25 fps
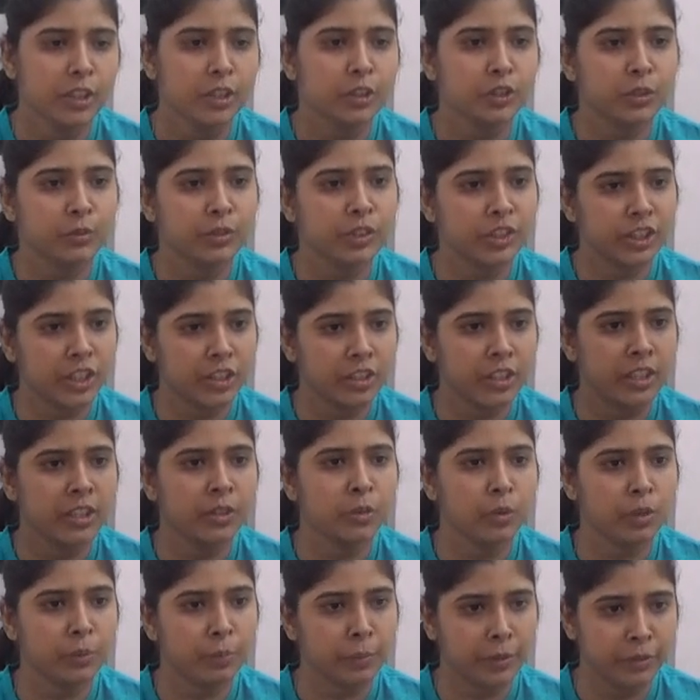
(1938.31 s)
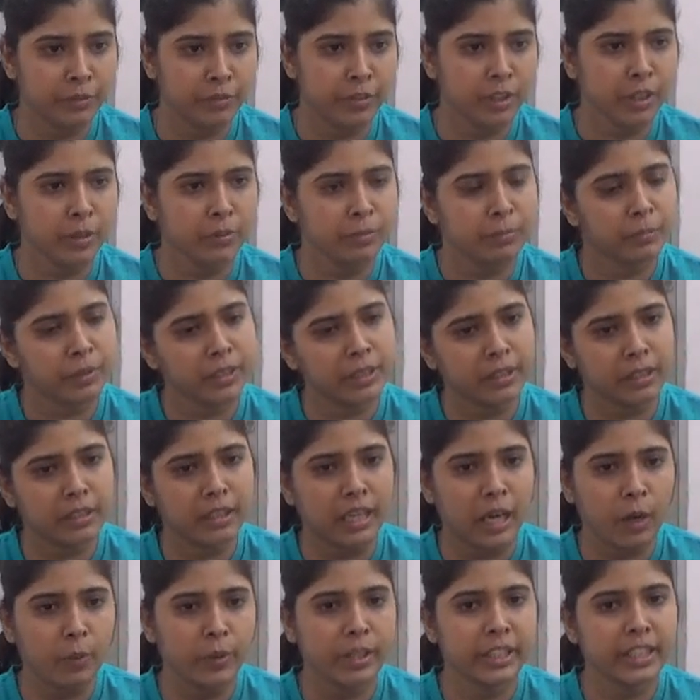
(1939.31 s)
So we generally don't prefer, but
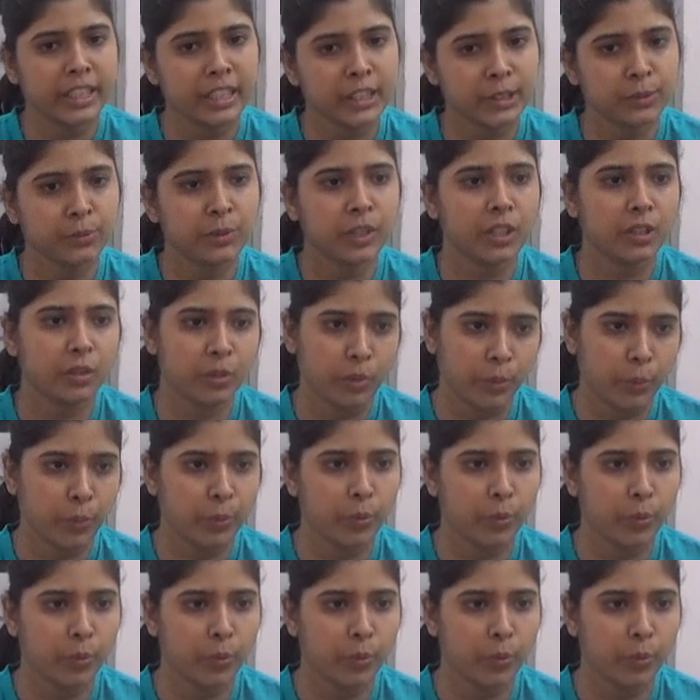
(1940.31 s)
nowadays we are